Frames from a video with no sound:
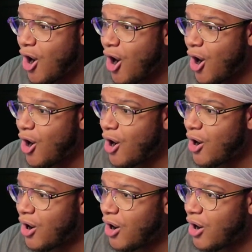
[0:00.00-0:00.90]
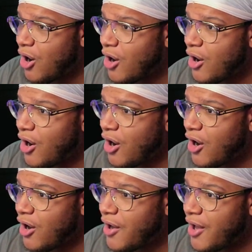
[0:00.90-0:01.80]

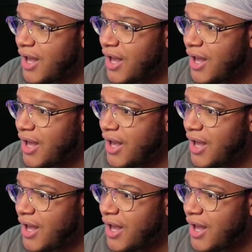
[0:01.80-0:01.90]
No one is speaking in this clip.